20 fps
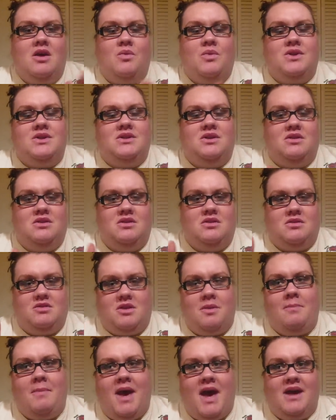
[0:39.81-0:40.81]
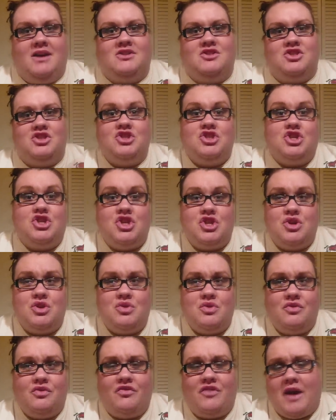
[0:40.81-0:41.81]
with the Max
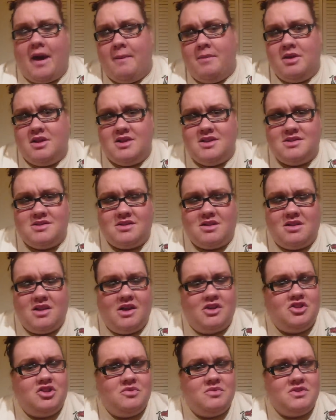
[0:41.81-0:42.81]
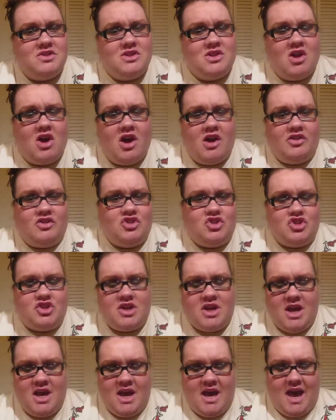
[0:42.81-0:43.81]
2 Fabulous collection was launched,